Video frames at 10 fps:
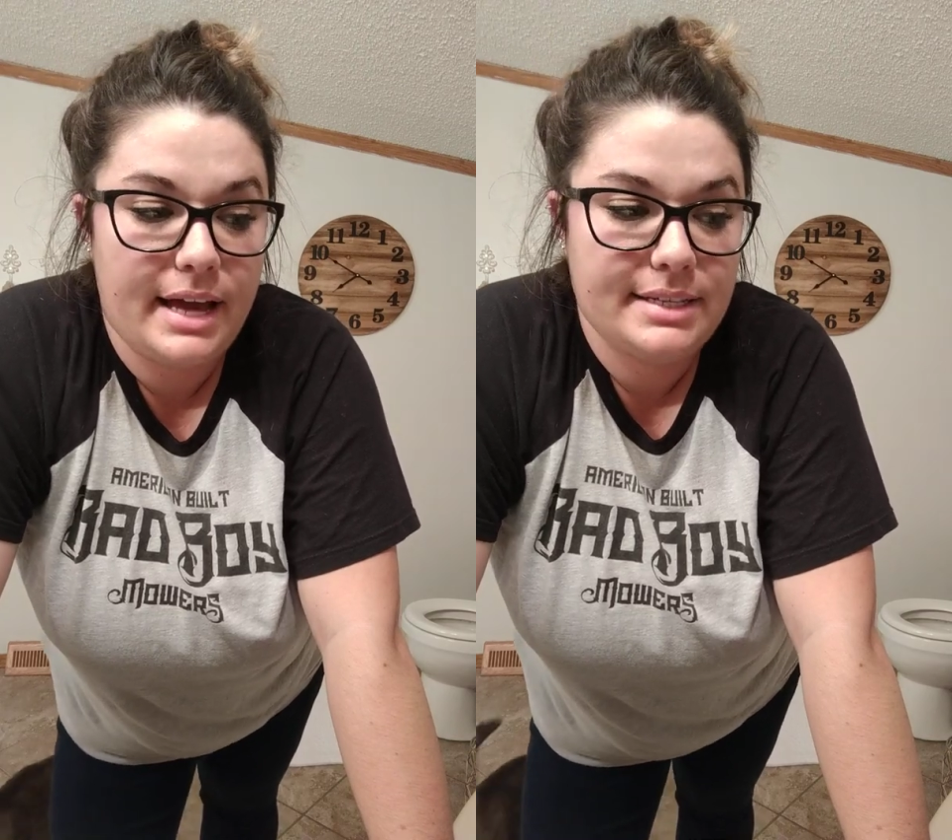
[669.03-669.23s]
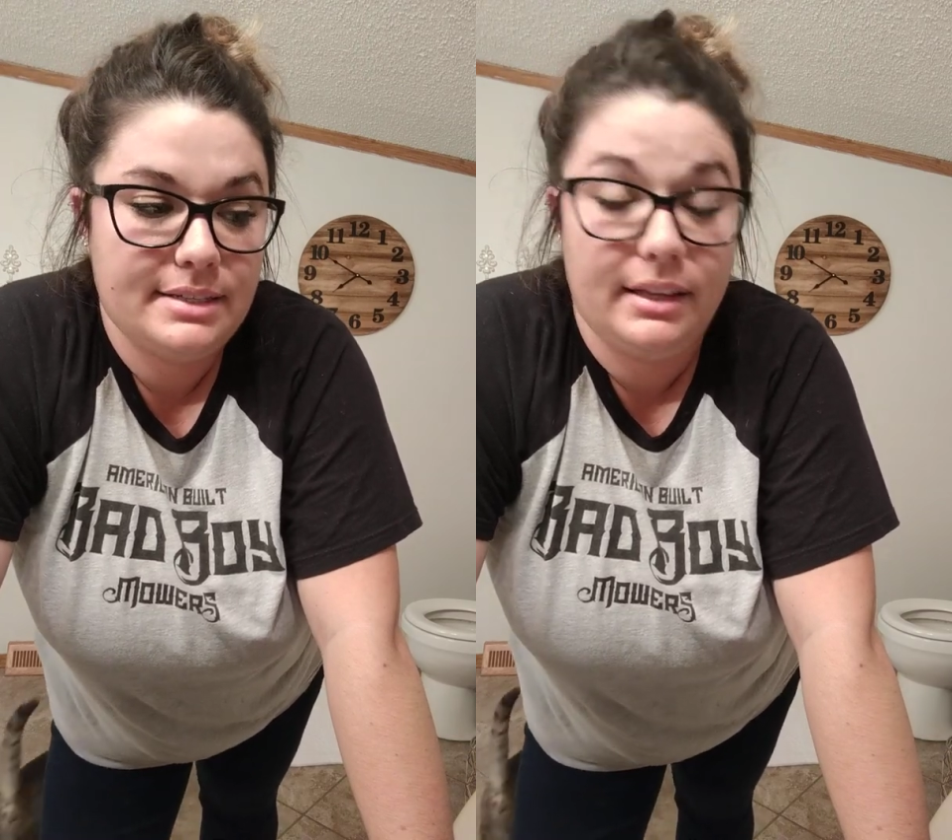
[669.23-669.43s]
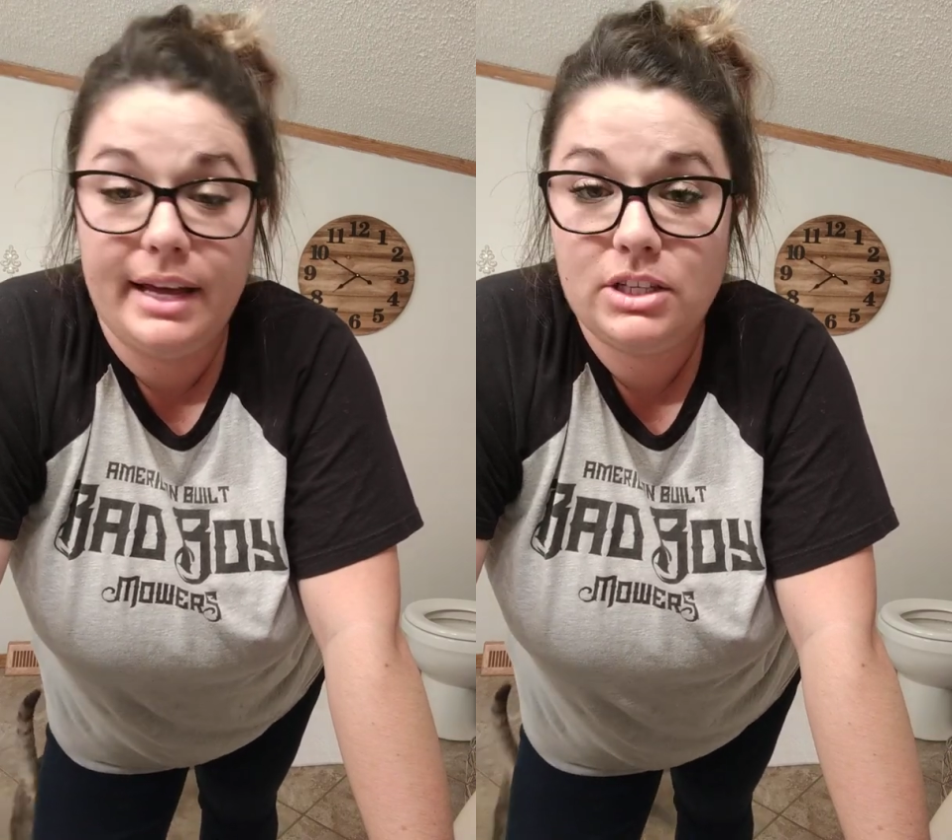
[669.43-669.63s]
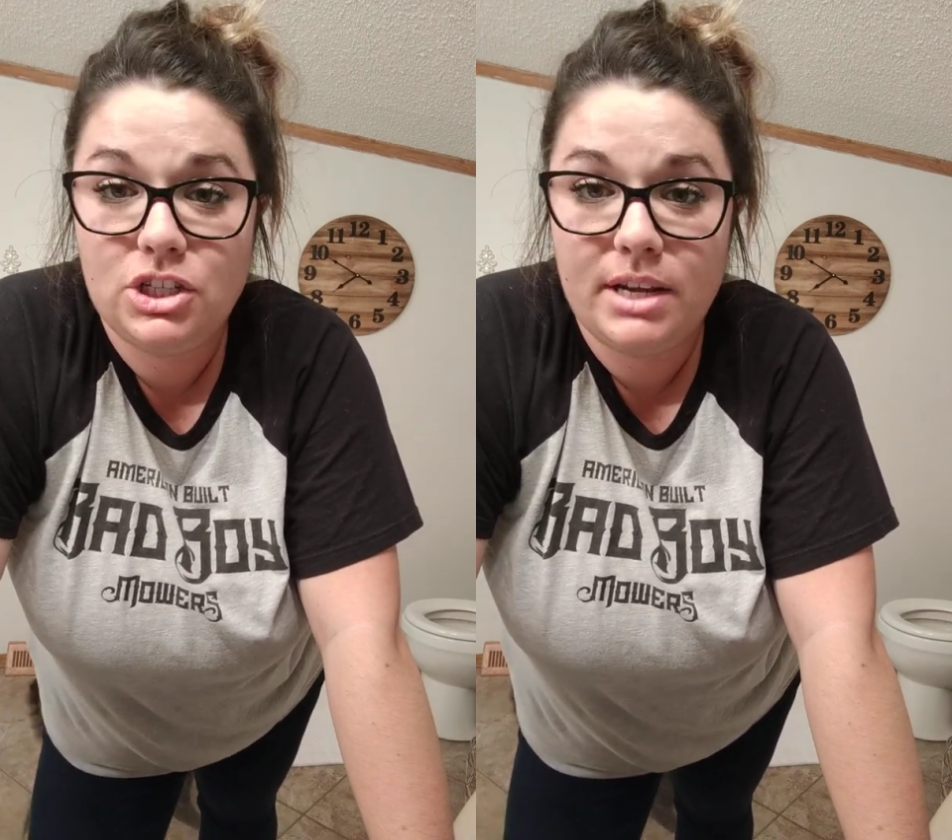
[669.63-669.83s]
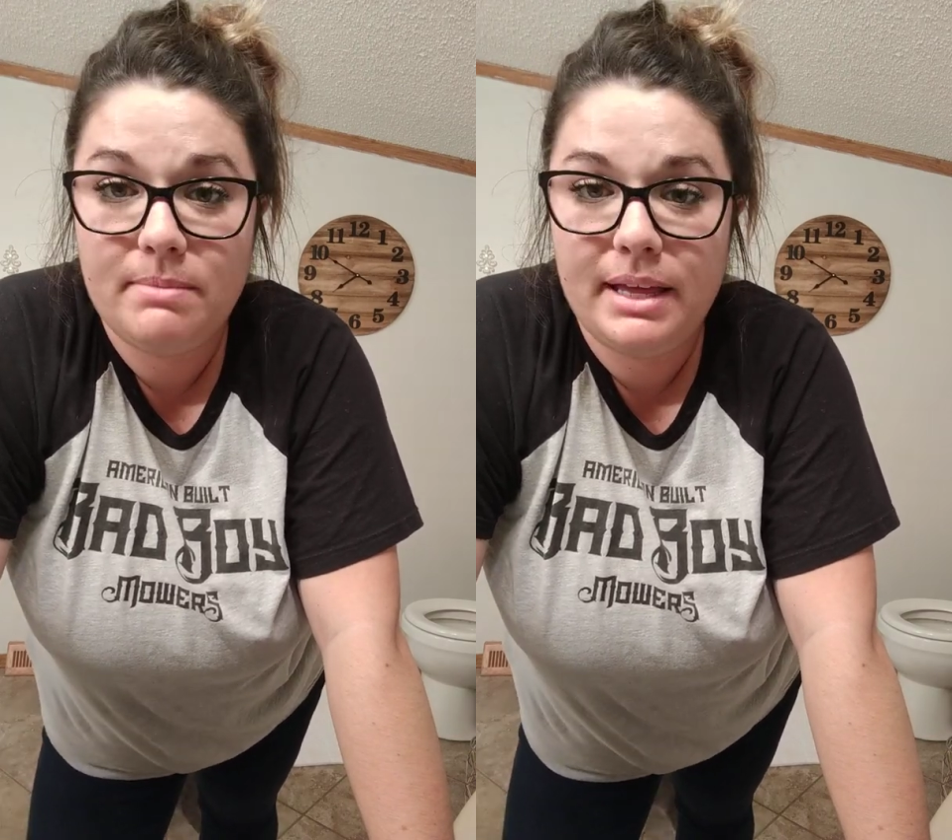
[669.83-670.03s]
I still
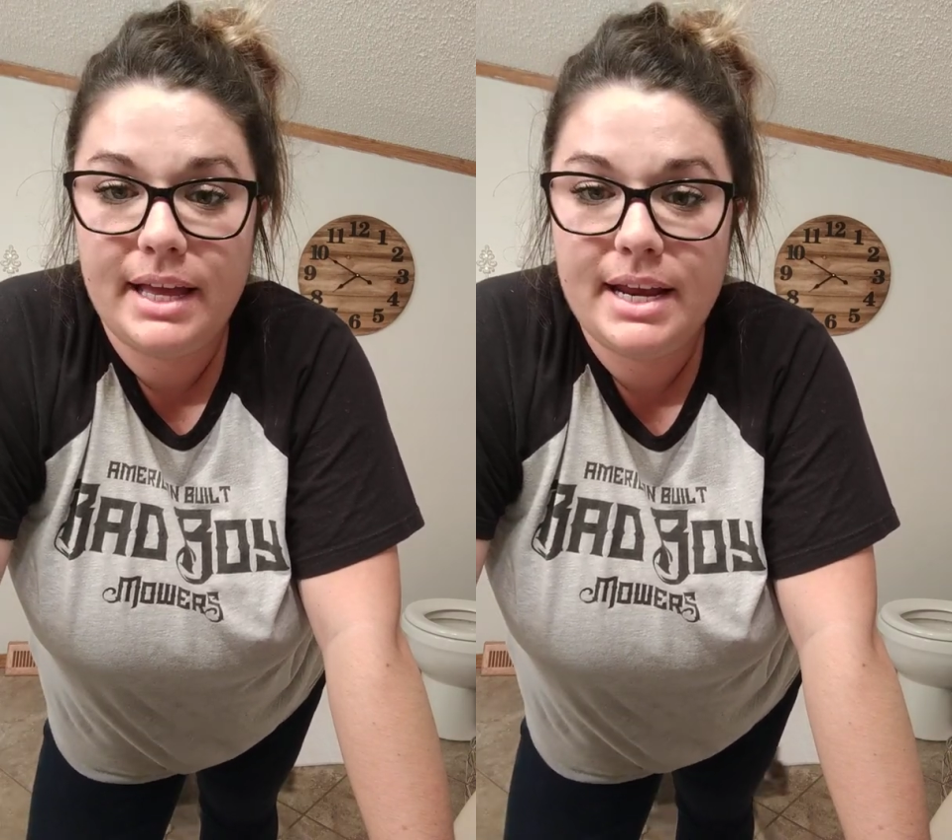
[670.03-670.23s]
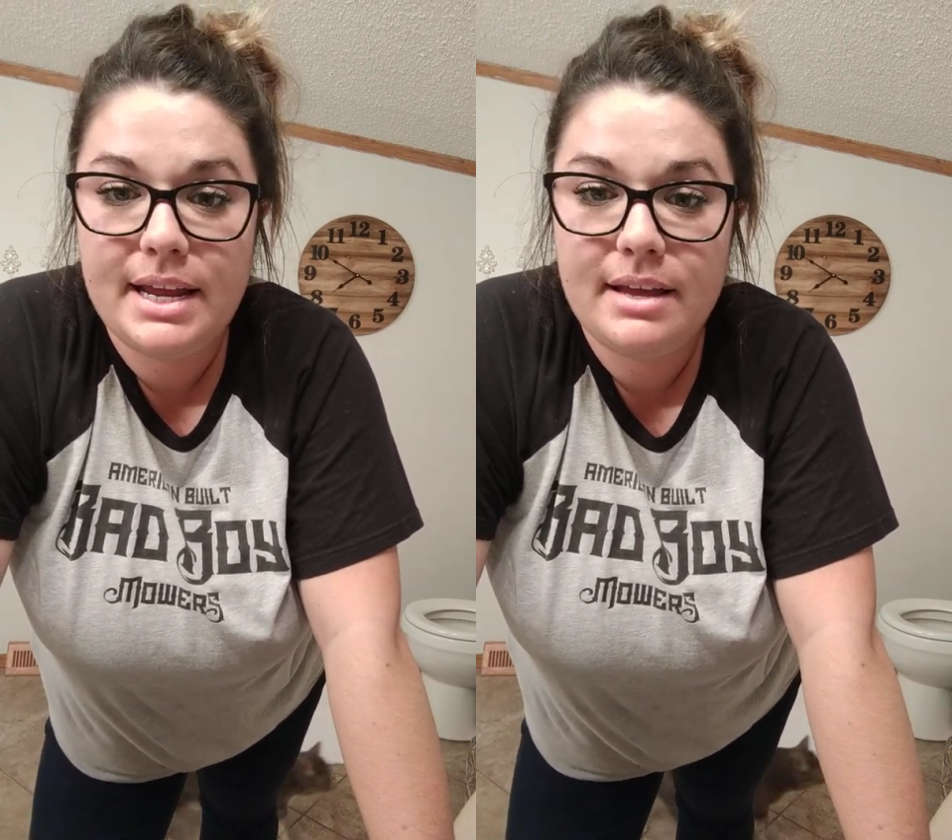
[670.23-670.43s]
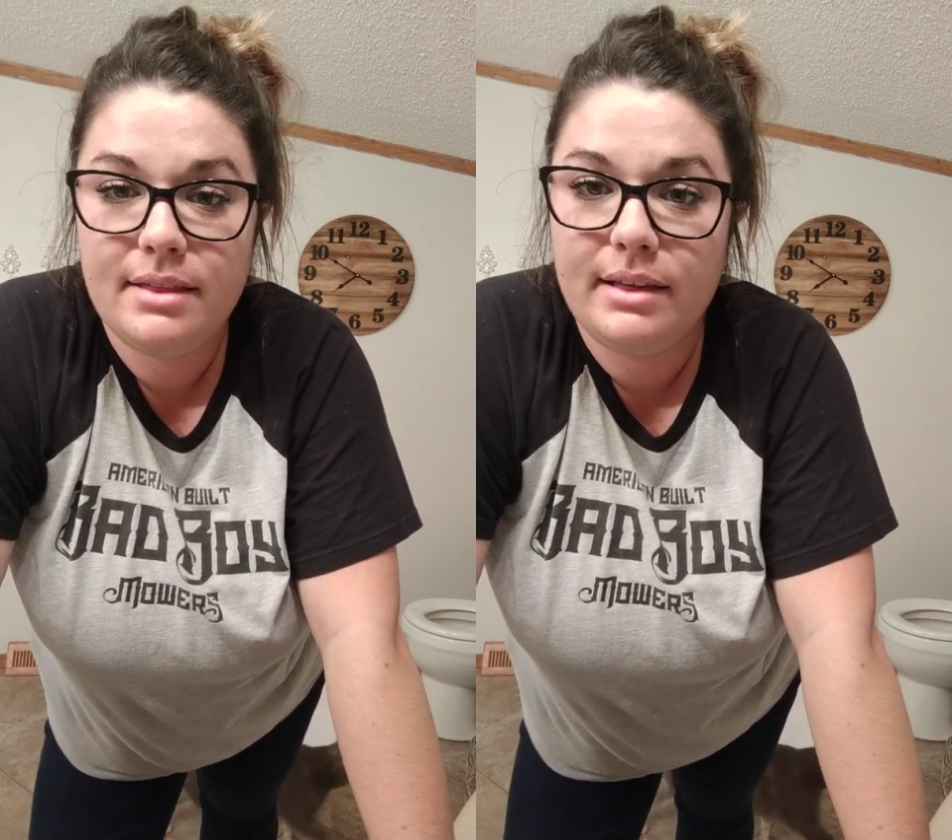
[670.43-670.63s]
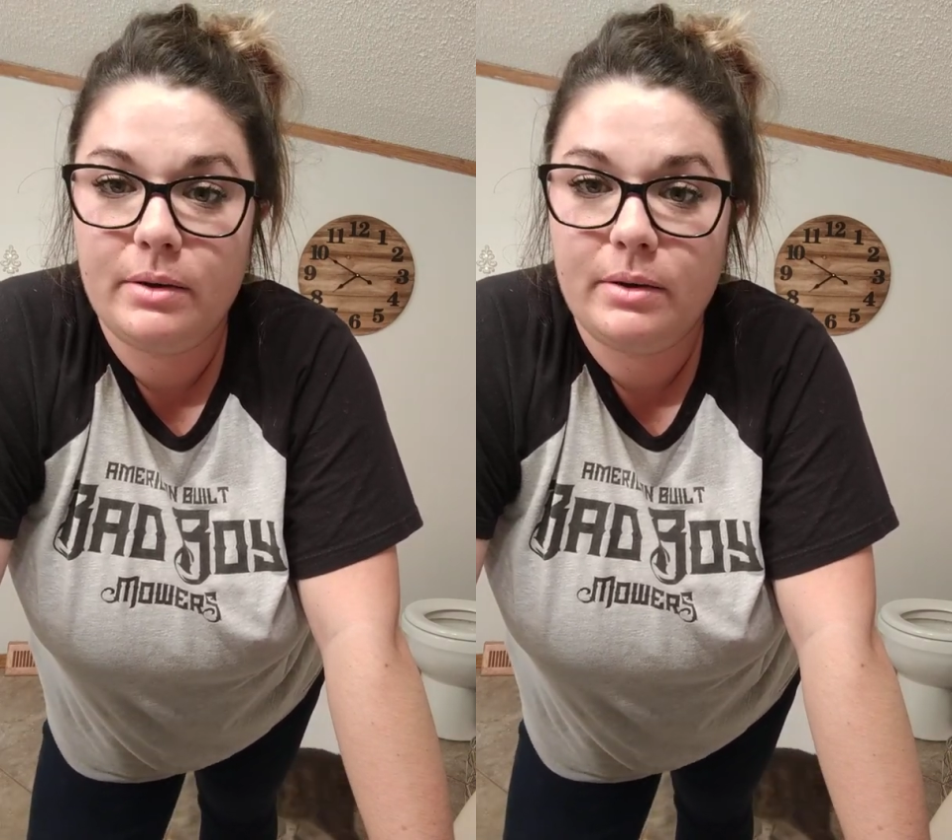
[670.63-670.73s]
hadn't shed my lining.